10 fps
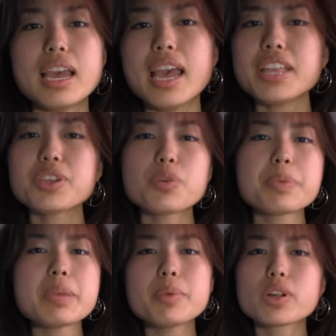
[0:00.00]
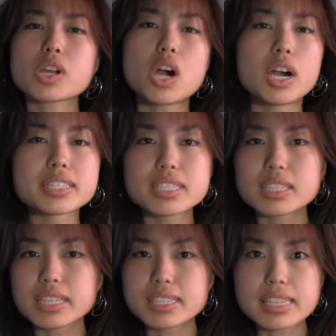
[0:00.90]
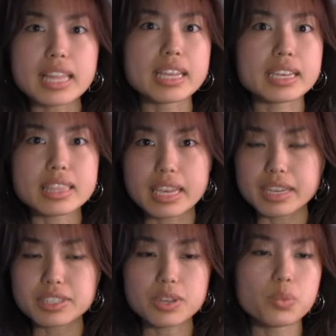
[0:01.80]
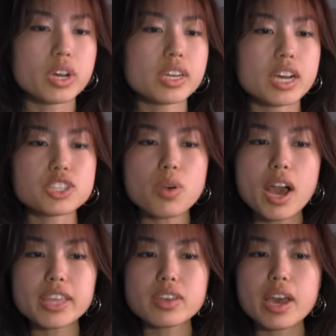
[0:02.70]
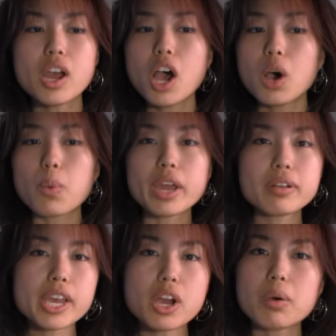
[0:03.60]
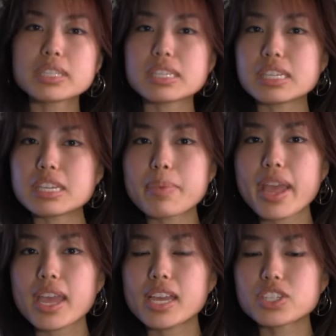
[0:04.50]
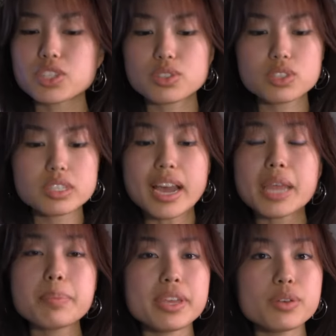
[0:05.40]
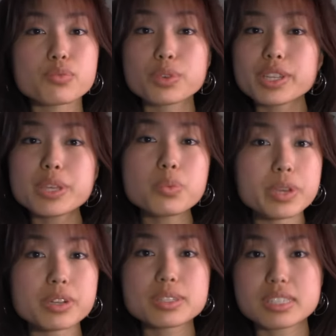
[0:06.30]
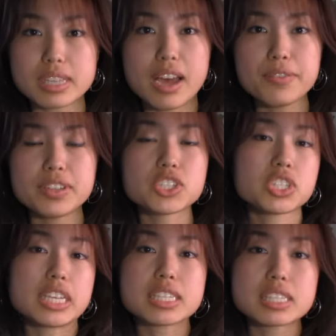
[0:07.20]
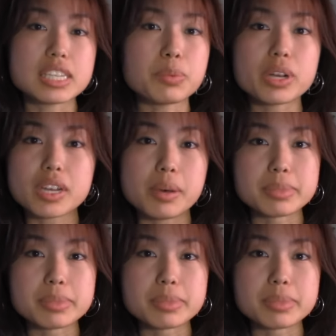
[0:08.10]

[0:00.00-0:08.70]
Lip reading: And you know, people are constantly selling things and whatnot, so I thought, why don't I go onto eBay and just type in really weird stuff and just like see what comes